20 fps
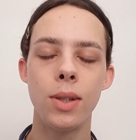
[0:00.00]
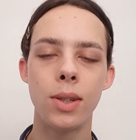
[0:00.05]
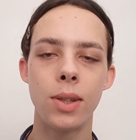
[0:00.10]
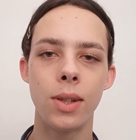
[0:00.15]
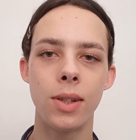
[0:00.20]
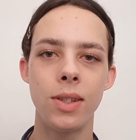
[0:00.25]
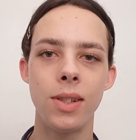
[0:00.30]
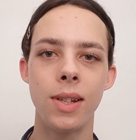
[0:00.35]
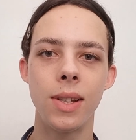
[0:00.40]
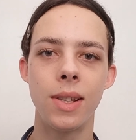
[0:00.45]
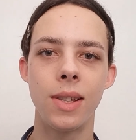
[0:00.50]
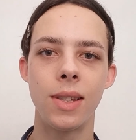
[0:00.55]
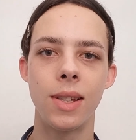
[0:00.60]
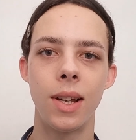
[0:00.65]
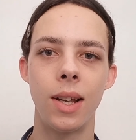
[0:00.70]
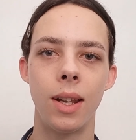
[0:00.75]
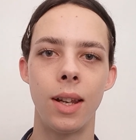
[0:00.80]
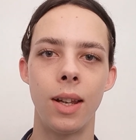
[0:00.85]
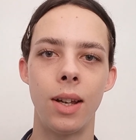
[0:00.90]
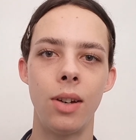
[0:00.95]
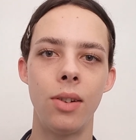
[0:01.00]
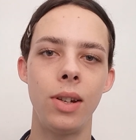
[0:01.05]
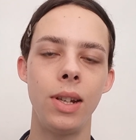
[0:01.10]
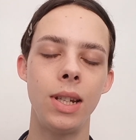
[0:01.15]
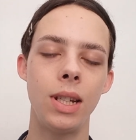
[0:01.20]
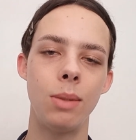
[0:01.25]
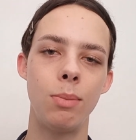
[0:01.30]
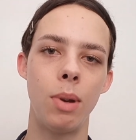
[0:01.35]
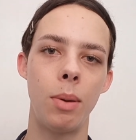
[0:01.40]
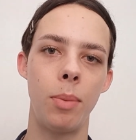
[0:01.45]
So as you can tell, I already
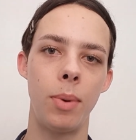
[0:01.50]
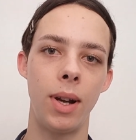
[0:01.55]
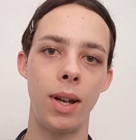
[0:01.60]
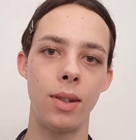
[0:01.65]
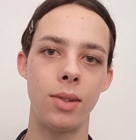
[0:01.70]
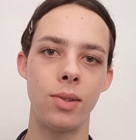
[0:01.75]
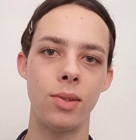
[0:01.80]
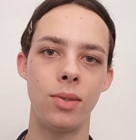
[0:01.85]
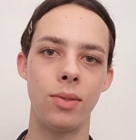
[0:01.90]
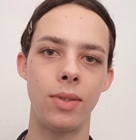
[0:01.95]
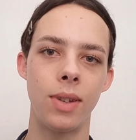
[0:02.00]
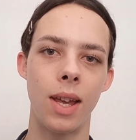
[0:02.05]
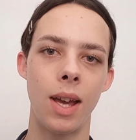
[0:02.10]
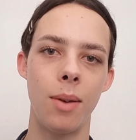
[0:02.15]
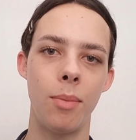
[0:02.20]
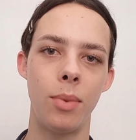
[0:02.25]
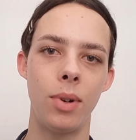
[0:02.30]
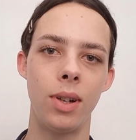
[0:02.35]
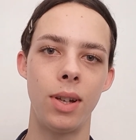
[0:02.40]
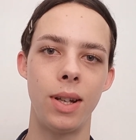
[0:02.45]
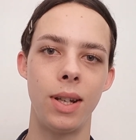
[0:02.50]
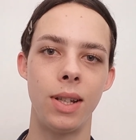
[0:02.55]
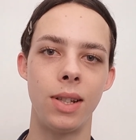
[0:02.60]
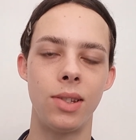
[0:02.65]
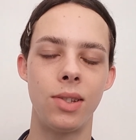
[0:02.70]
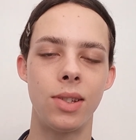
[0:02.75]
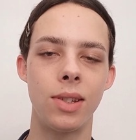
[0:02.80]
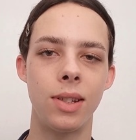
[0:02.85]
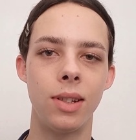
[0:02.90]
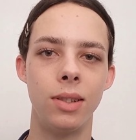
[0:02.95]
did my brows off camera and it's
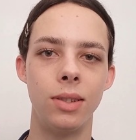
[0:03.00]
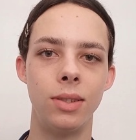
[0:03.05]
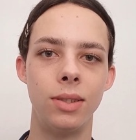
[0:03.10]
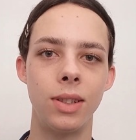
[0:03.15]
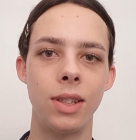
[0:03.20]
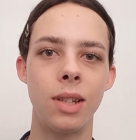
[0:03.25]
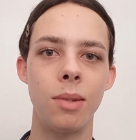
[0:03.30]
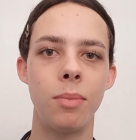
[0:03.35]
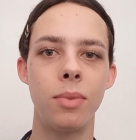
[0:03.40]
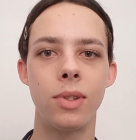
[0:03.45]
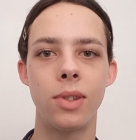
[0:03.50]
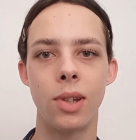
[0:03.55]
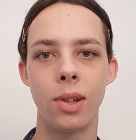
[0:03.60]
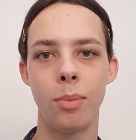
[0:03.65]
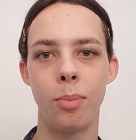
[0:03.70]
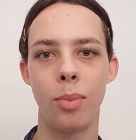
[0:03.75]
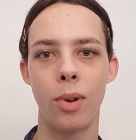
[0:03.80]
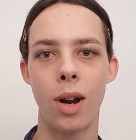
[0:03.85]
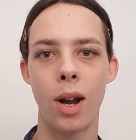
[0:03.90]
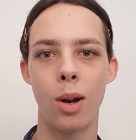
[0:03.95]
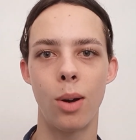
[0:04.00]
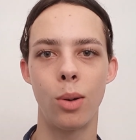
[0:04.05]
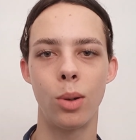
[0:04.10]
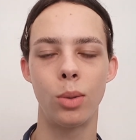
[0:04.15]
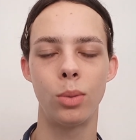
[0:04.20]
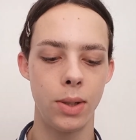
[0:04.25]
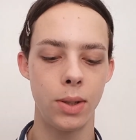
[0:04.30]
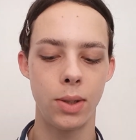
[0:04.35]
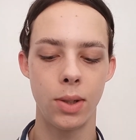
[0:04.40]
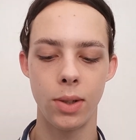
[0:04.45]
just a little simple soap brow.
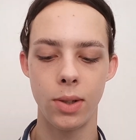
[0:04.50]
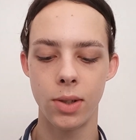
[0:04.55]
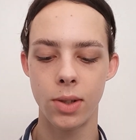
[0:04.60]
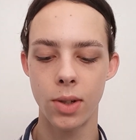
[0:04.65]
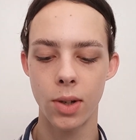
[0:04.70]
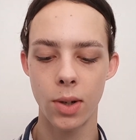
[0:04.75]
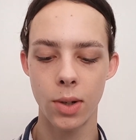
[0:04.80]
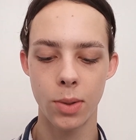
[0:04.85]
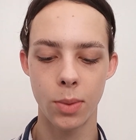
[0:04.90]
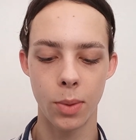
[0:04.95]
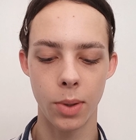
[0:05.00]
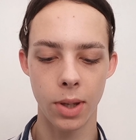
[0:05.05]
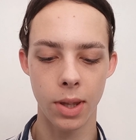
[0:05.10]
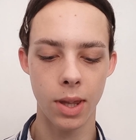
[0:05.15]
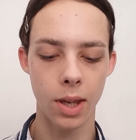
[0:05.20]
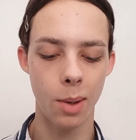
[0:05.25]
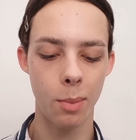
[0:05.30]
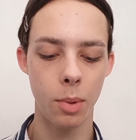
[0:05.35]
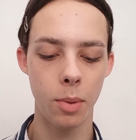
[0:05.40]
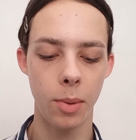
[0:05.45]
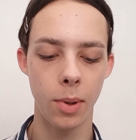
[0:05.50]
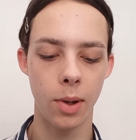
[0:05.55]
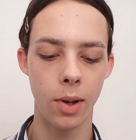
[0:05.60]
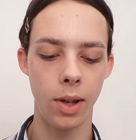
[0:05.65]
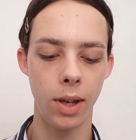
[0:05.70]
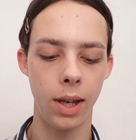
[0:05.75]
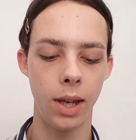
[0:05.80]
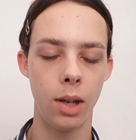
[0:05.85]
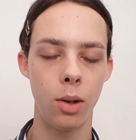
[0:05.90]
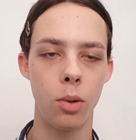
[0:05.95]
So to start with, I'm going to be
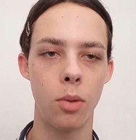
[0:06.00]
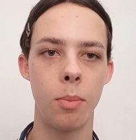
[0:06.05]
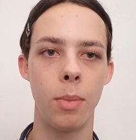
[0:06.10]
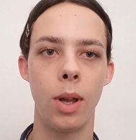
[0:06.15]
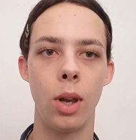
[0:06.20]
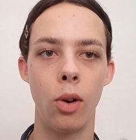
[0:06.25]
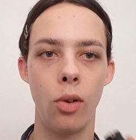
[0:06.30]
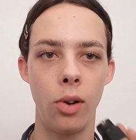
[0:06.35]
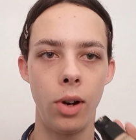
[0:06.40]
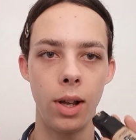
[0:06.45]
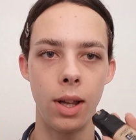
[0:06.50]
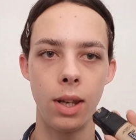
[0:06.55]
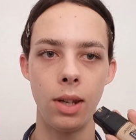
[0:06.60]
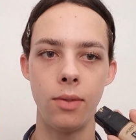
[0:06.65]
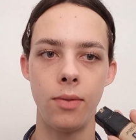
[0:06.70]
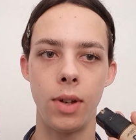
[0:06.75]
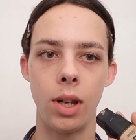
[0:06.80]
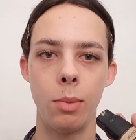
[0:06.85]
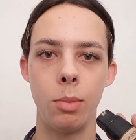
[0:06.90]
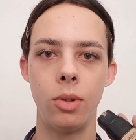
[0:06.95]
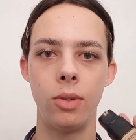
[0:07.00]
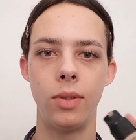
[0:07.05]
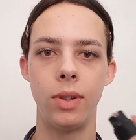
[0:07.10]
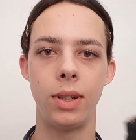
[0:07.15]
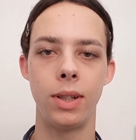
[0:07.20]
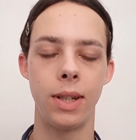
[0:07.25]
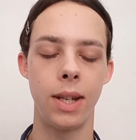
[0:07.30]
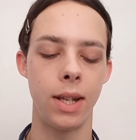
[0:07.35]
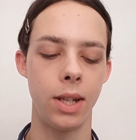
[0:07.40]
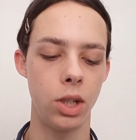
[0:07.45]
going in with my L'Oreal Infallible
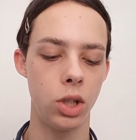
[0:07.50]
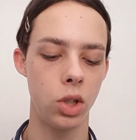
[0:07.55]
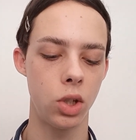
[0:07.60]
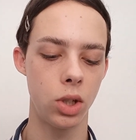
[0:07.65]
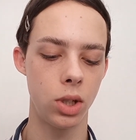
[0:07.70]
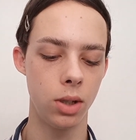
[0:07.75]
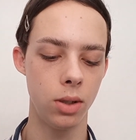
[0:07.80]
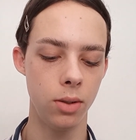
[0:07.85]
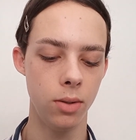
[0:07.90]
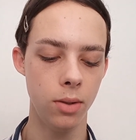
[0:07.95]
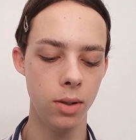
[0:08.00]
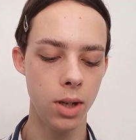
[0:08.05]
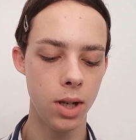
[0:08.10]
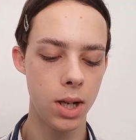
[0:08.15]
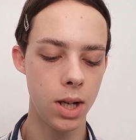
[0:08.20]
Foundation